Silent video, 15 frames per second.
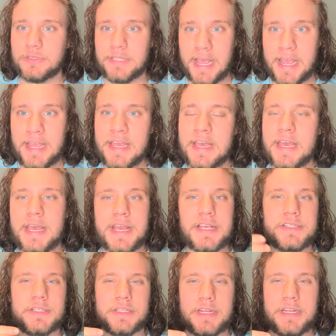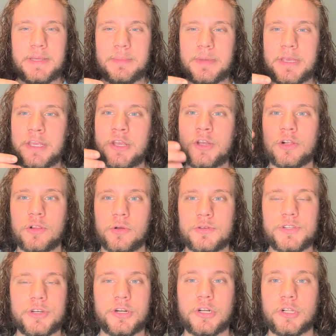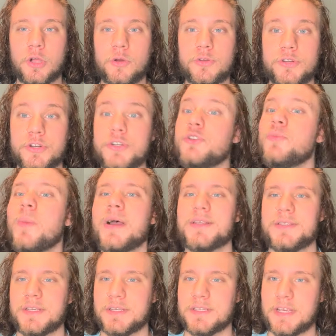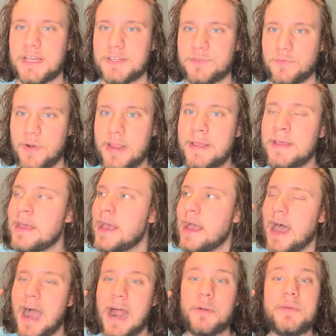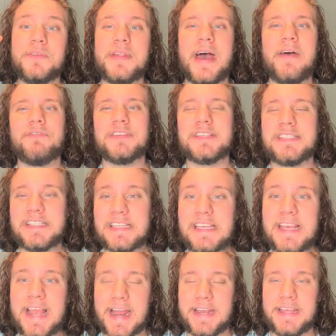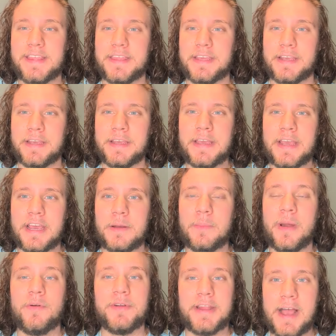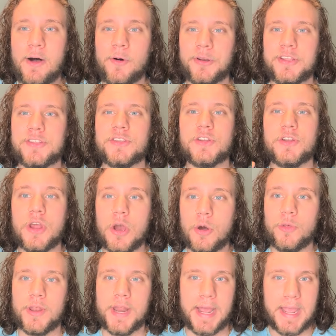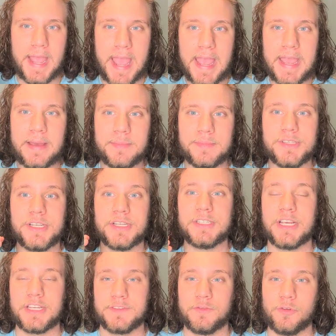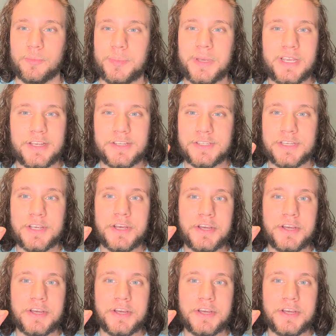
day is leading me closer and closer to my success, right? I don't even have to see anything in my reality to know that I am successful, because